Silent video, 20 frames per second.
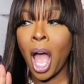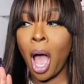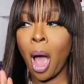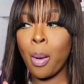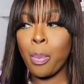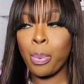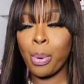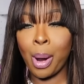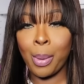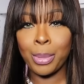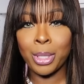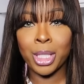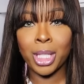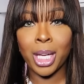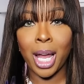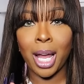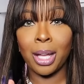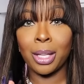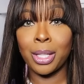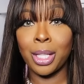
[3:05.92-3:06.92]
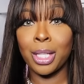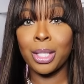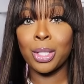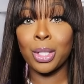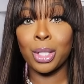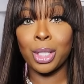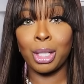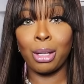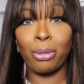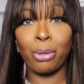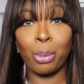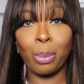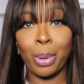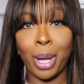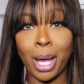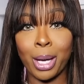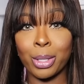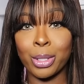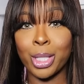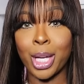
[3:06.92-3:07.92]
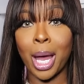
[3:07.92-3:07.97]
I promise y'all these are different bottles.